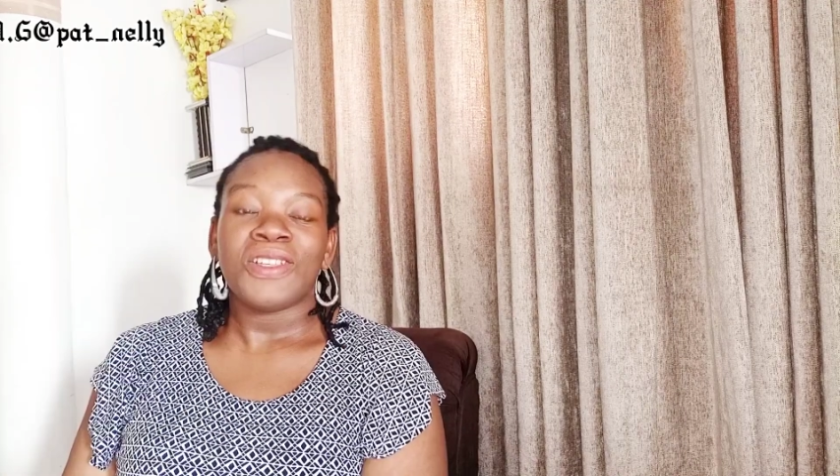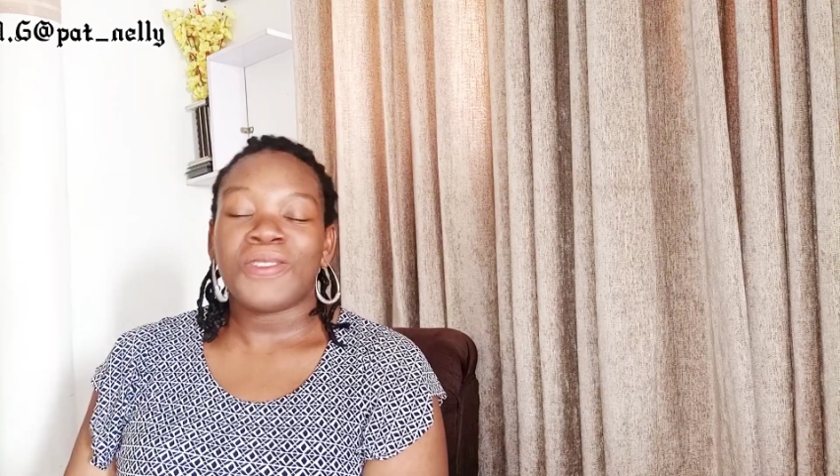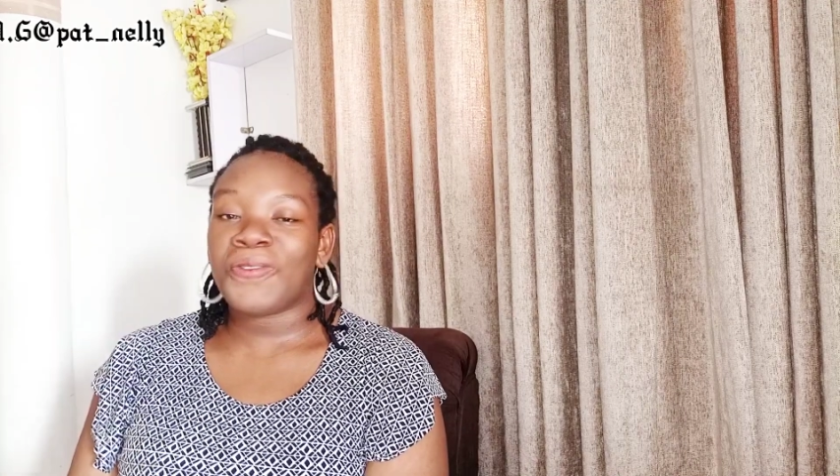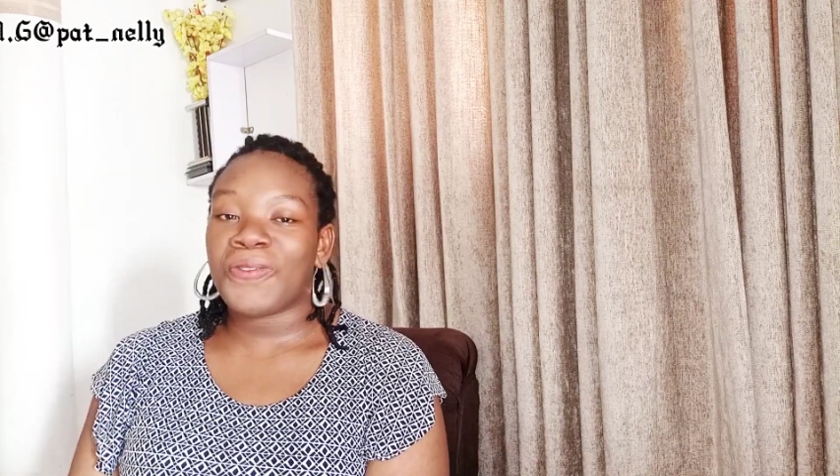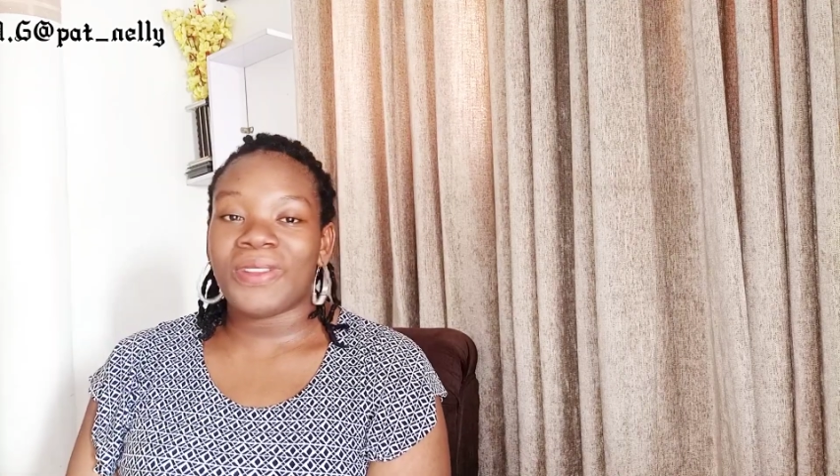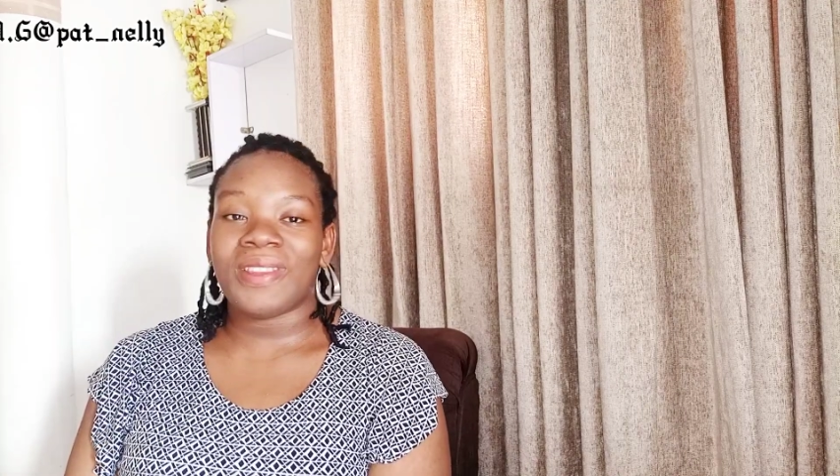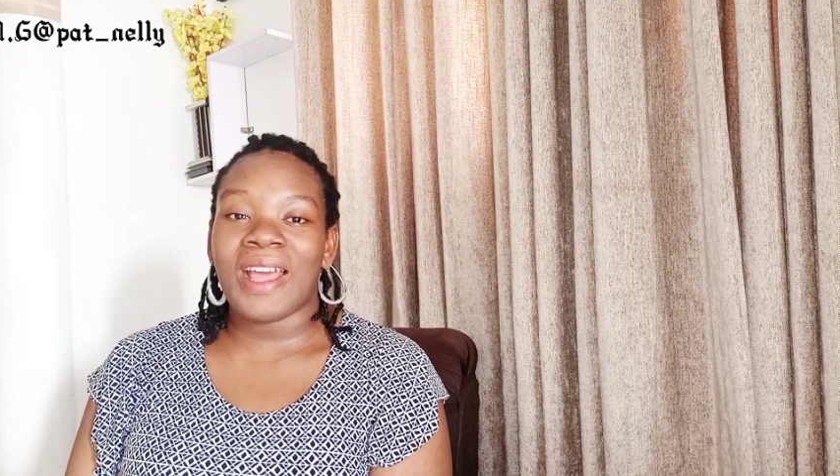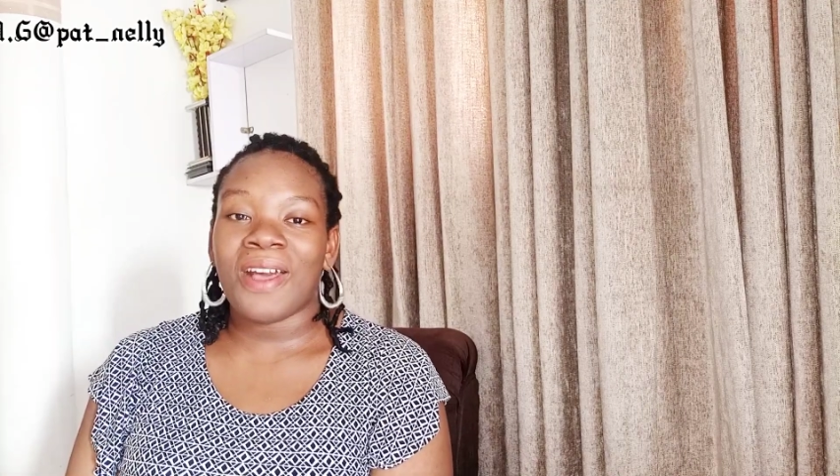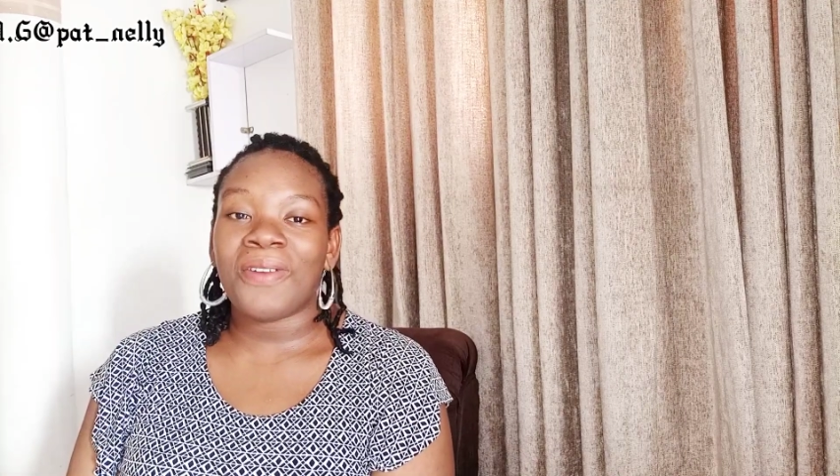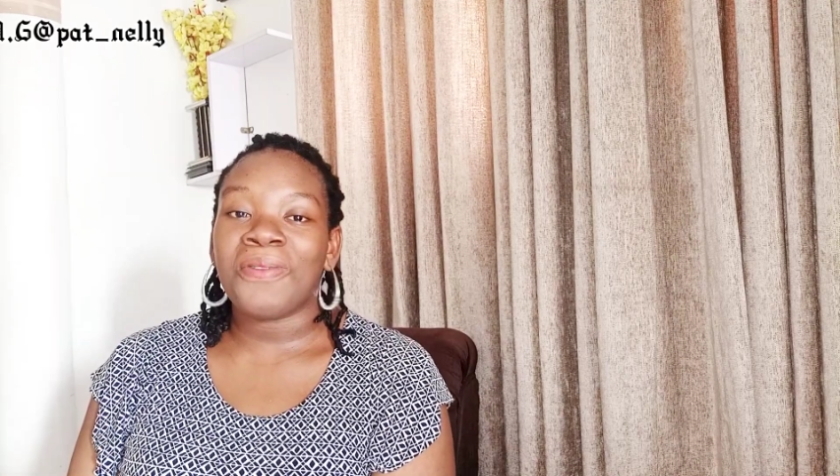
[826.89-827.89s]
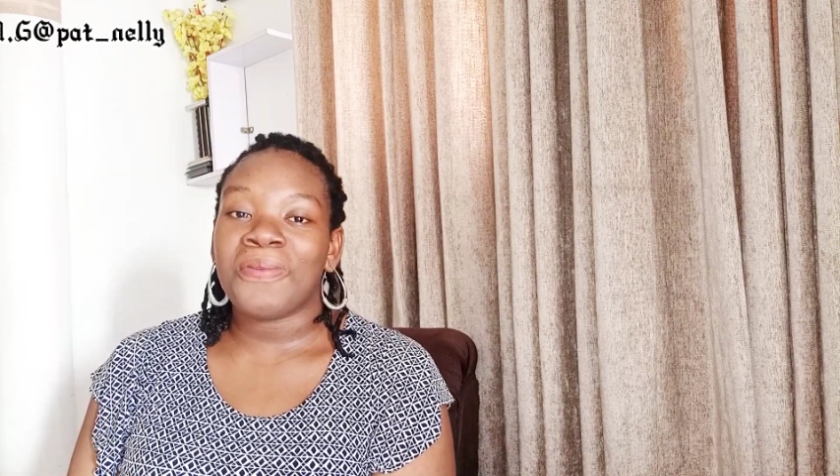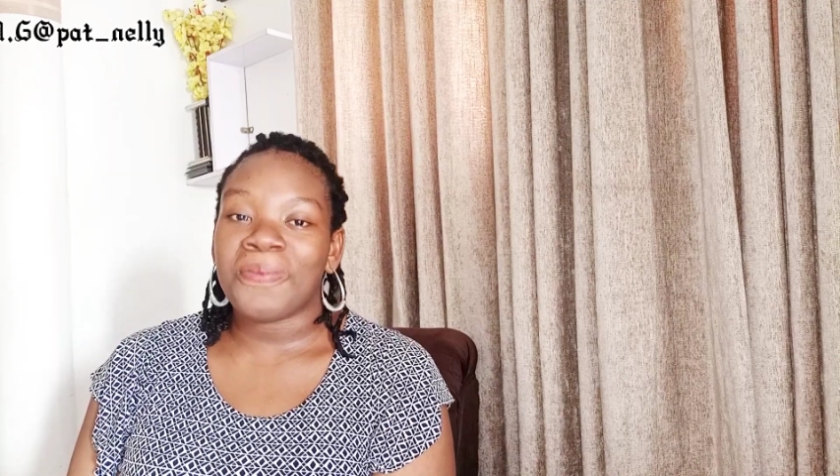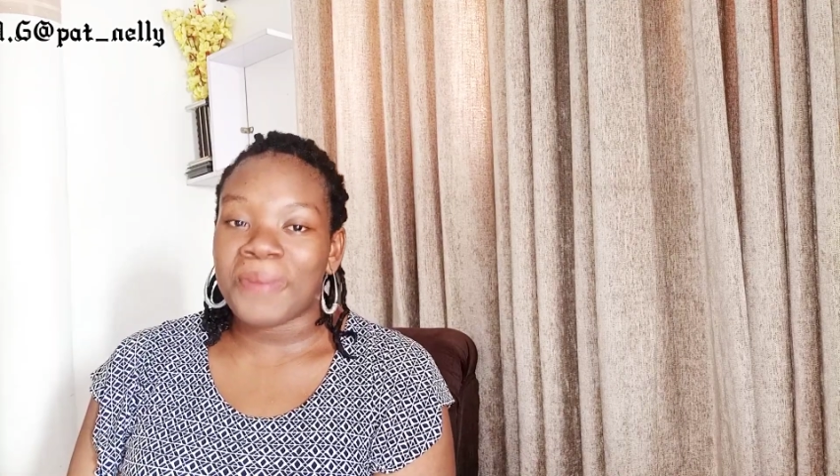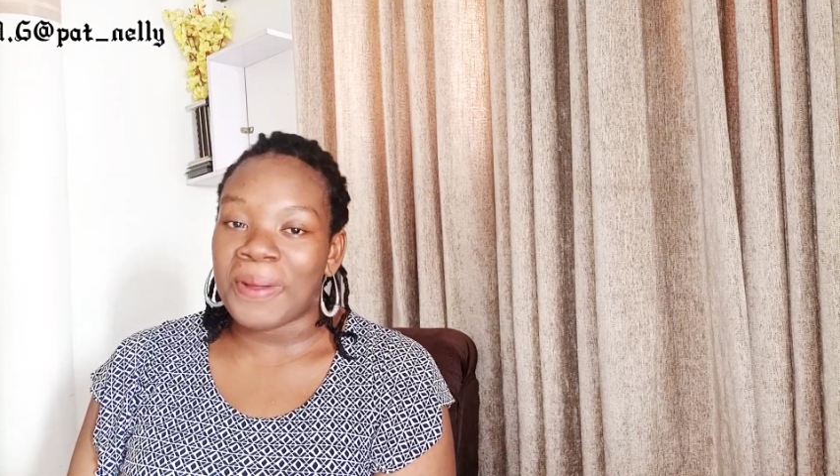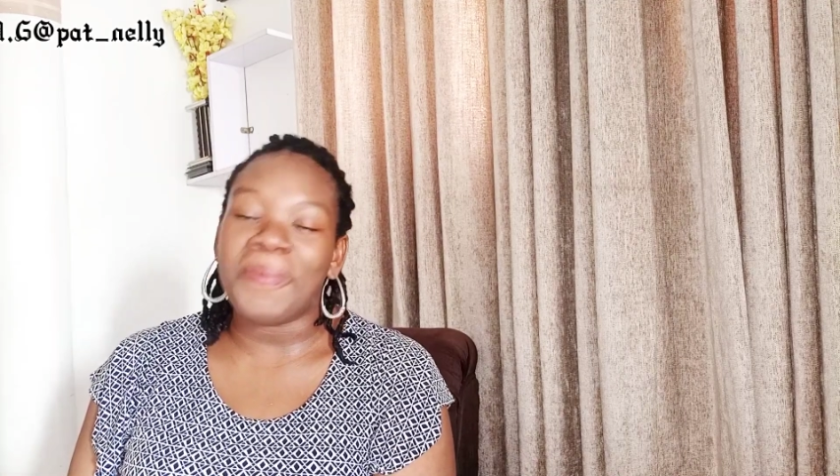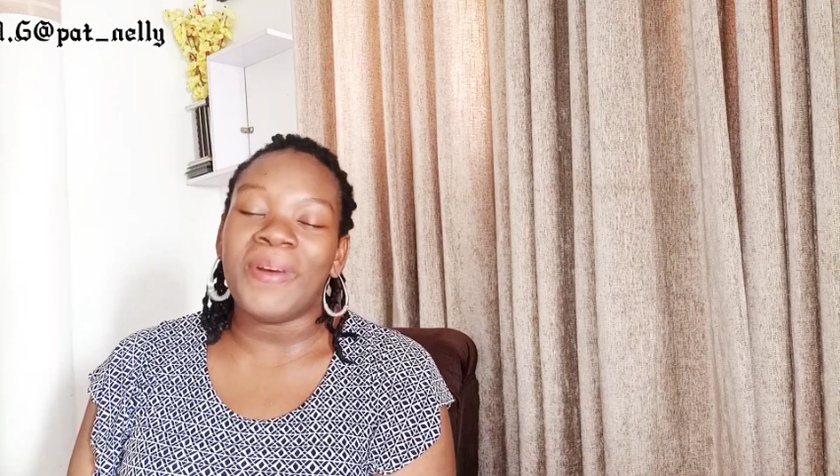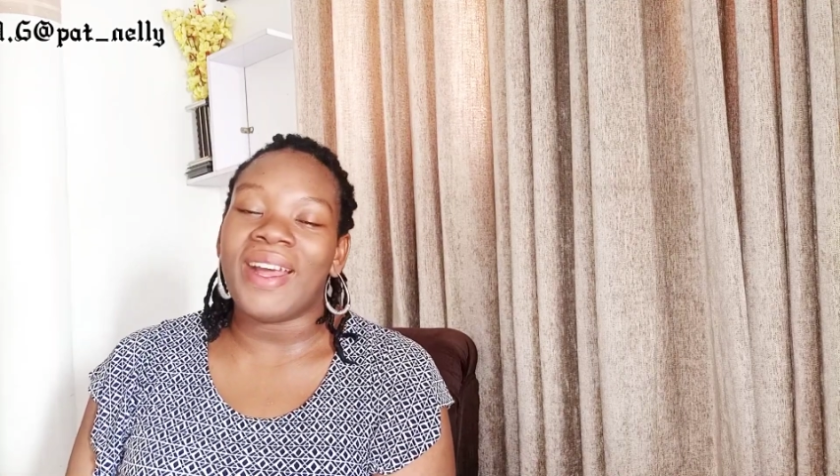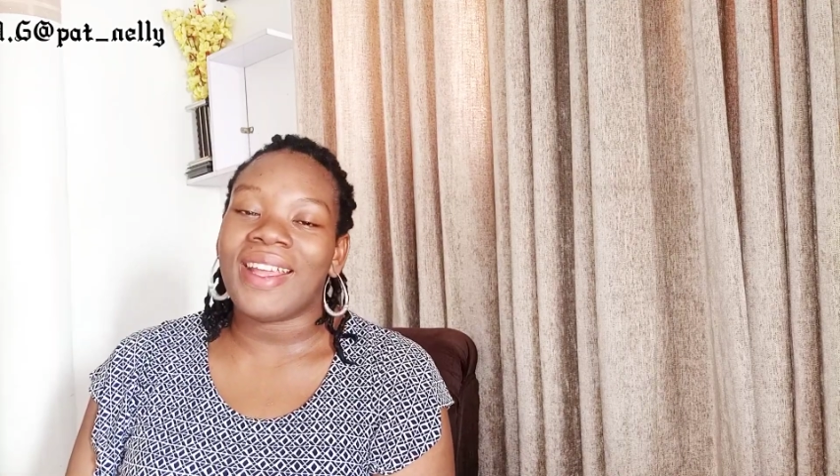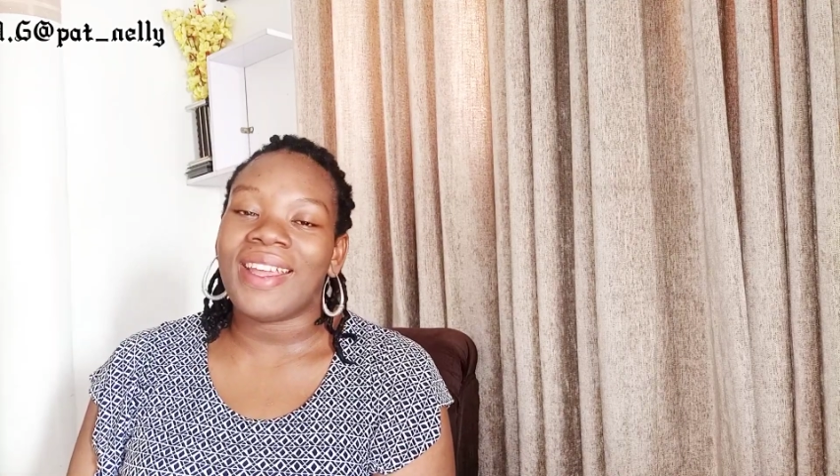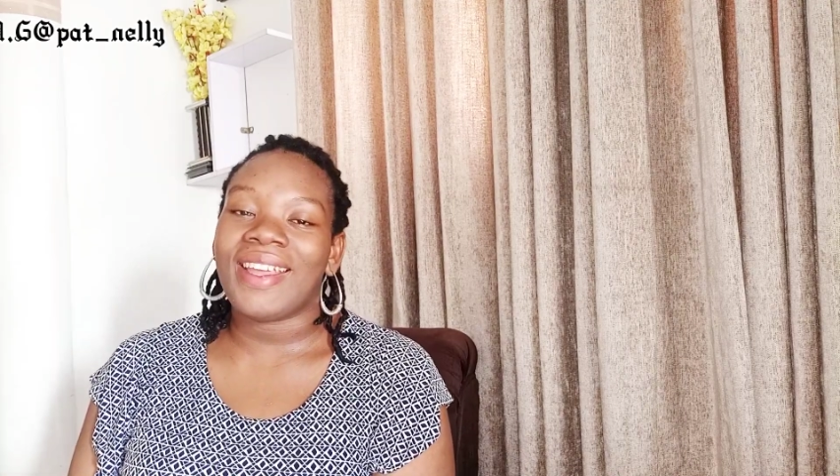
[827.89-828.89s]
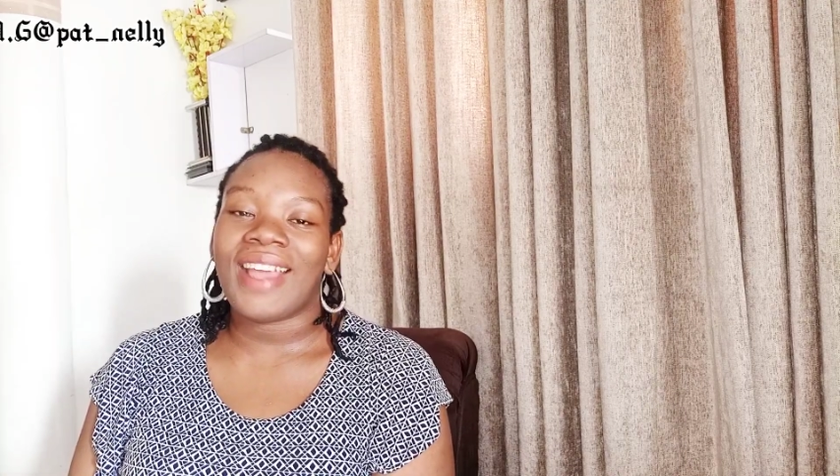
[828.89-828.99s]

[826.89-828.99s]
So for now, bye bye.